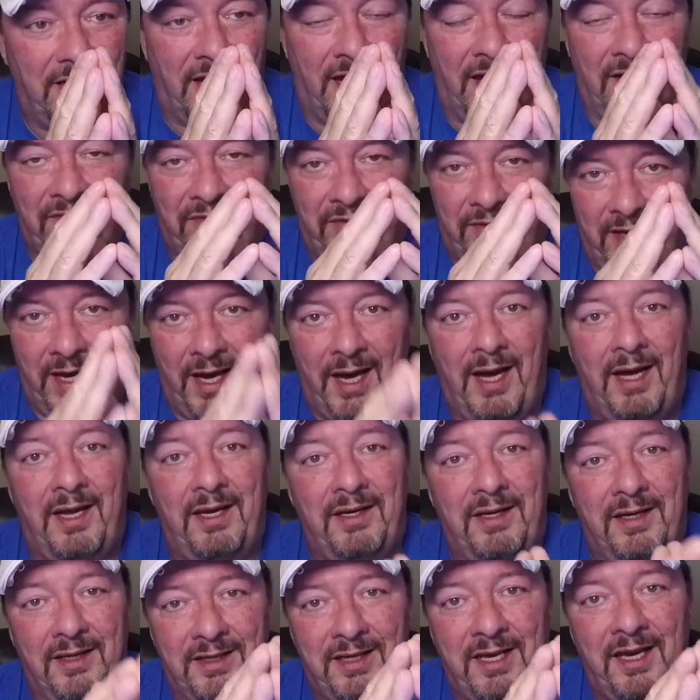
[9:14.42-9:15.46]
I've
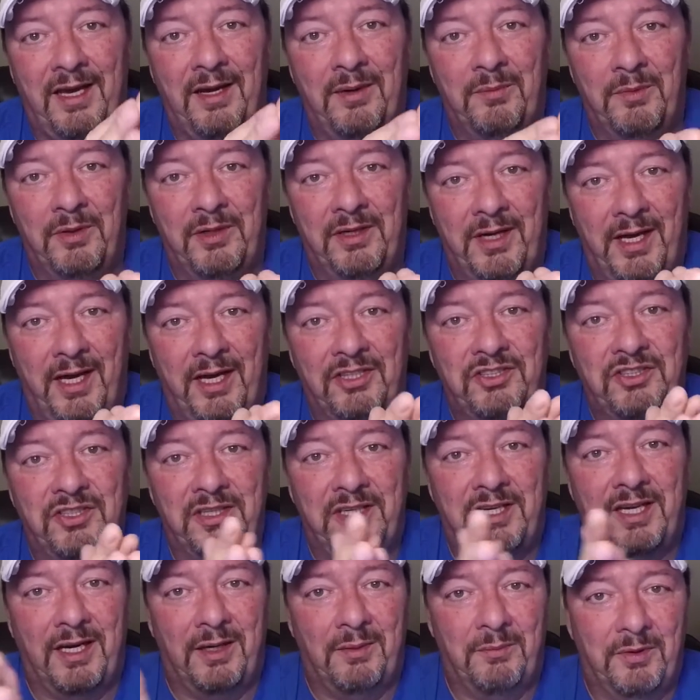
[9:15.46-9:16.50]
got a camera, an action
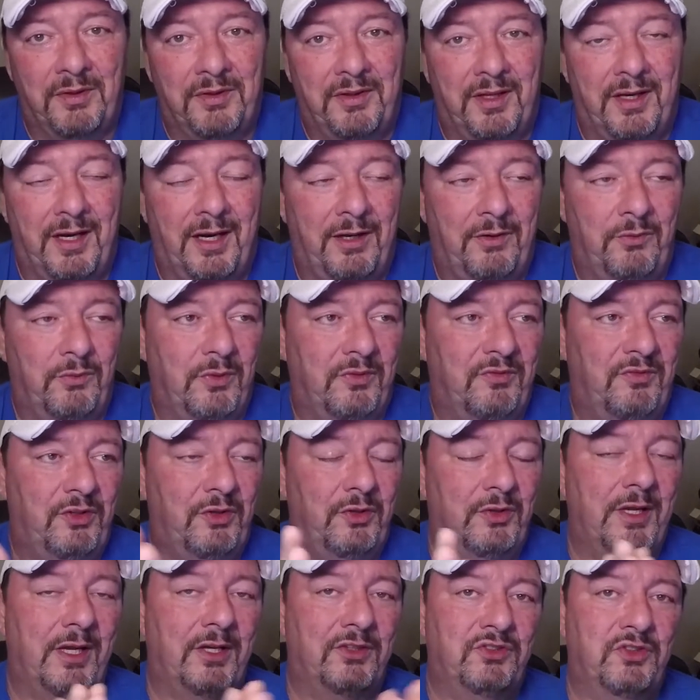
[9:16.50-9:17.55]
camera that I had
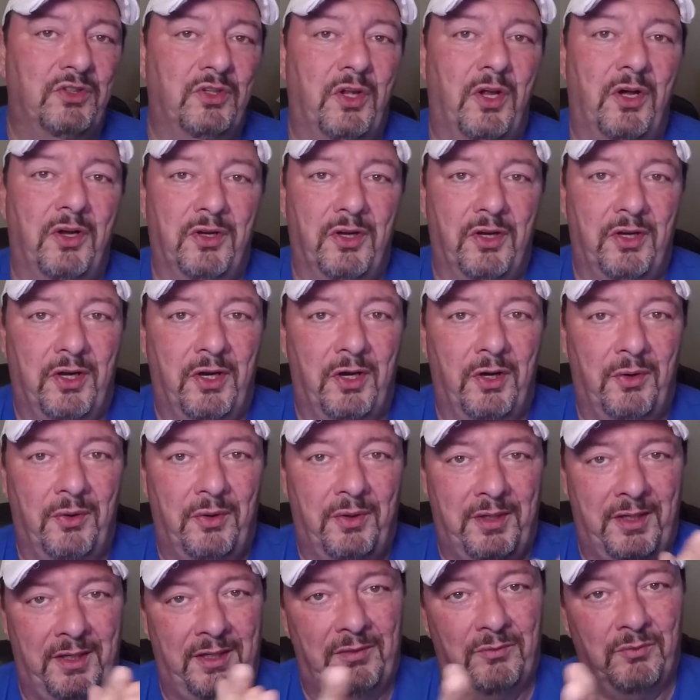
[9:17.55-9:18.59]
reviewed not too long ago,
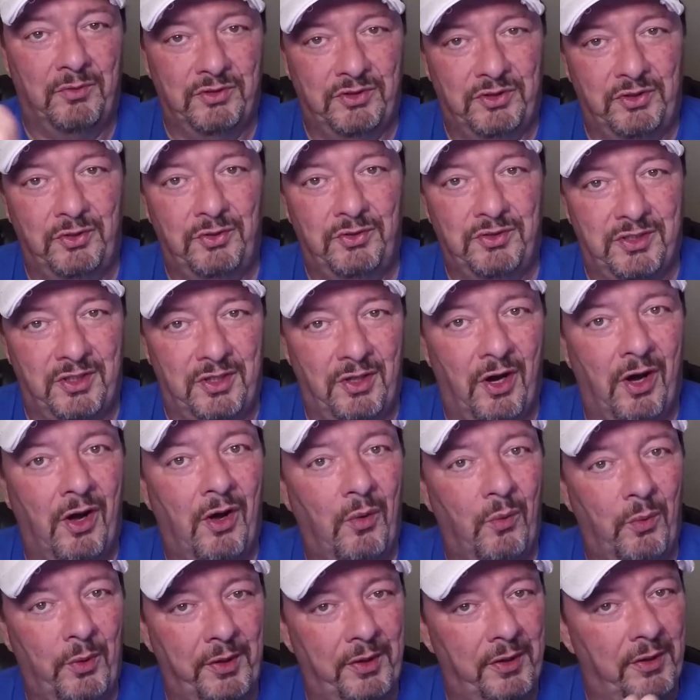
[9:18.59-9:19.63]
and it was using the
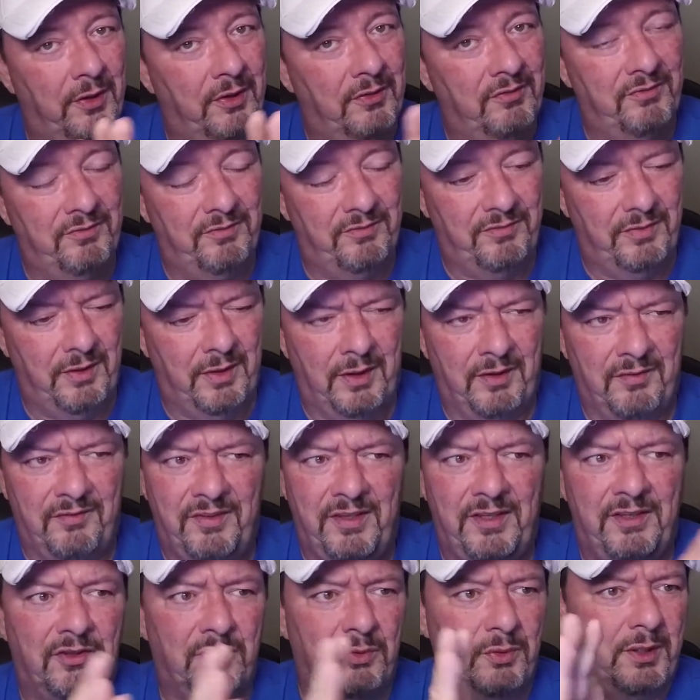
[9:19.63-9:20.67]
Allwinner uh,
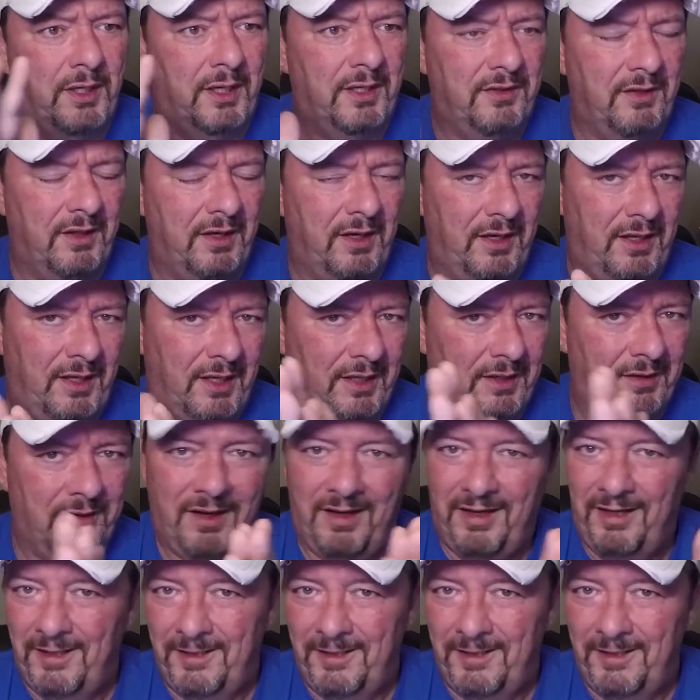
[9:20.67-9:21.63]
V three, I think, and